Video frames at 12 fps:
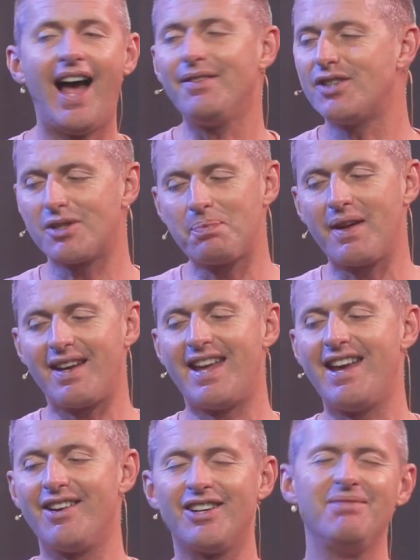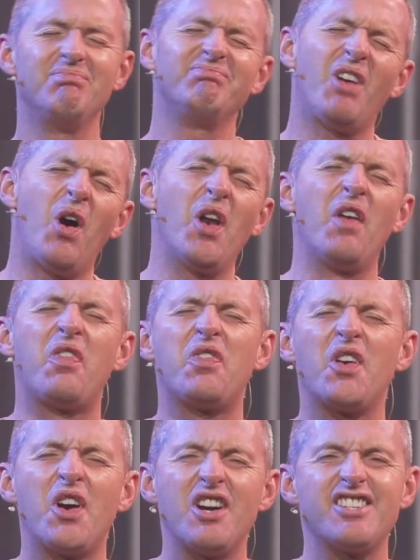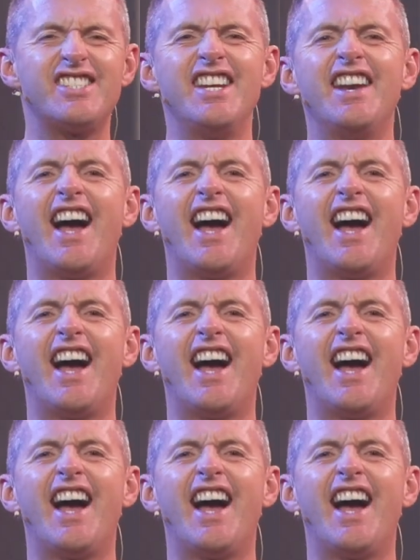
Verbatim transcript: I've just been here on a Thursday